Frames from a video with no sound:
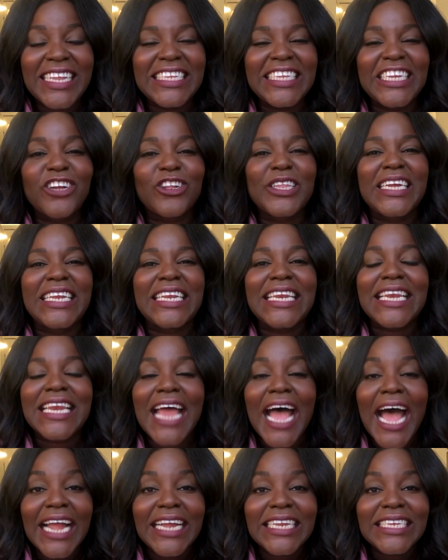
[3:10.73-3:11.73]
nearly
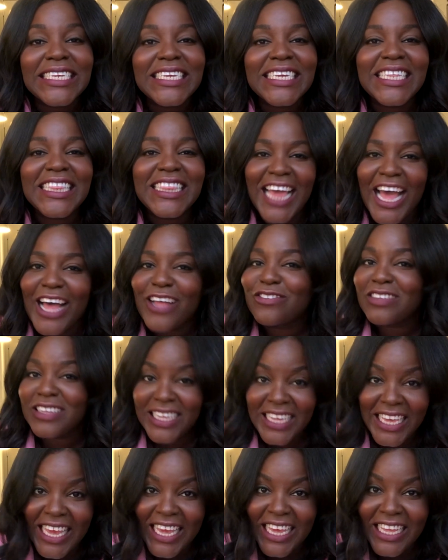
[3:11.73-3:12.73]

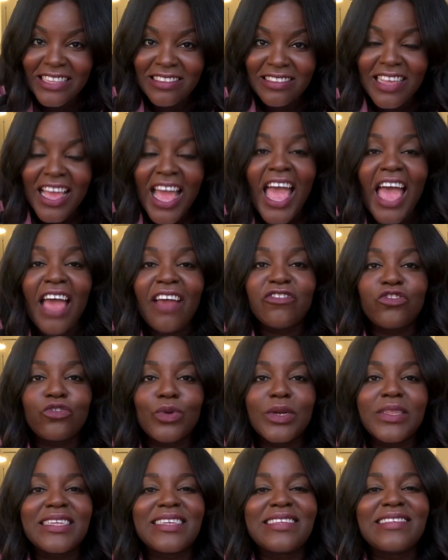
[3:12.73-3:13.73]
90,000 kids have
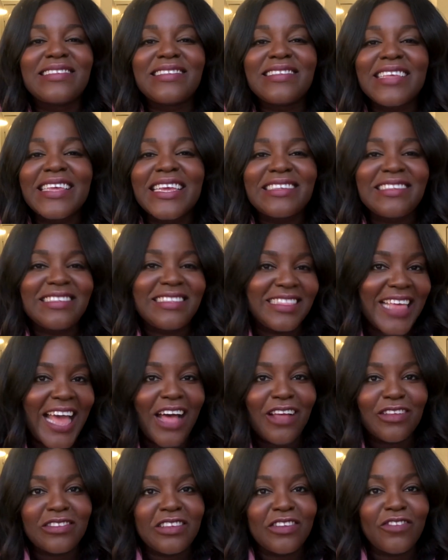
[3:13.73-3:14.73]
joined the
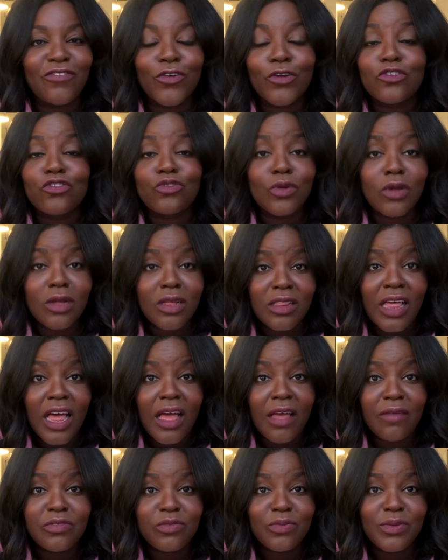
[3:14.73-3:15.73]
6,000 virtual
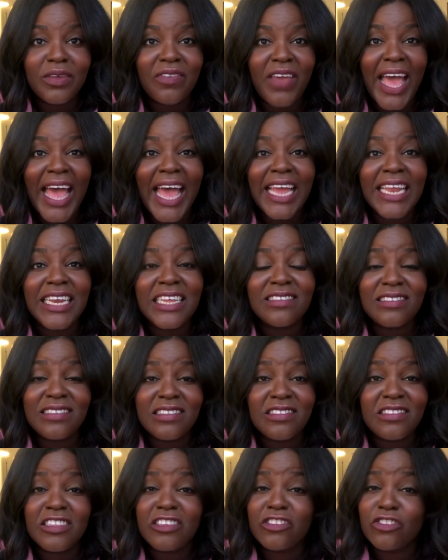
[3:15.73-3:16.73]
clubs we've had
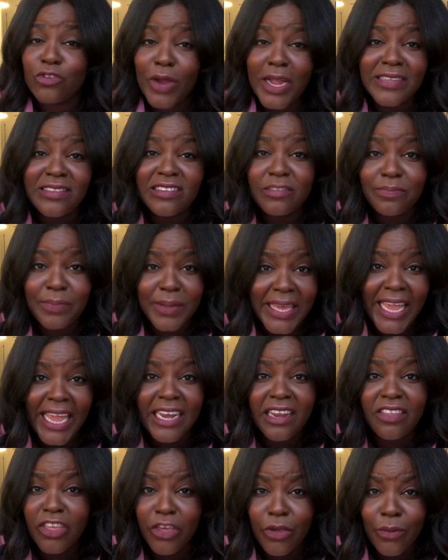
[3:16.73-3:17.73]
since this crisis
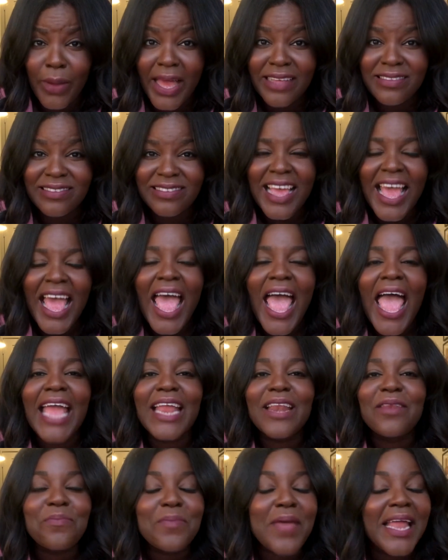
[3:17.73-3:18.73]
began in the US,
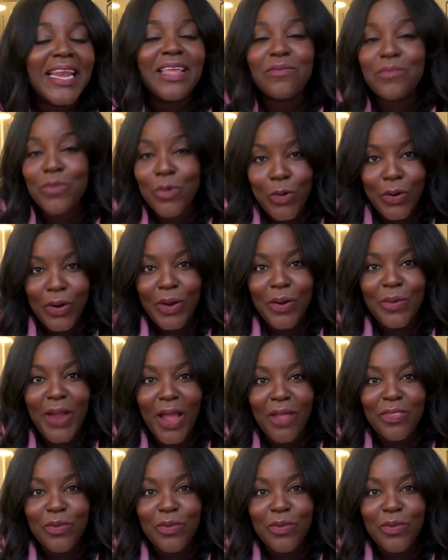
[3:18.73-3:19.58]
and many more around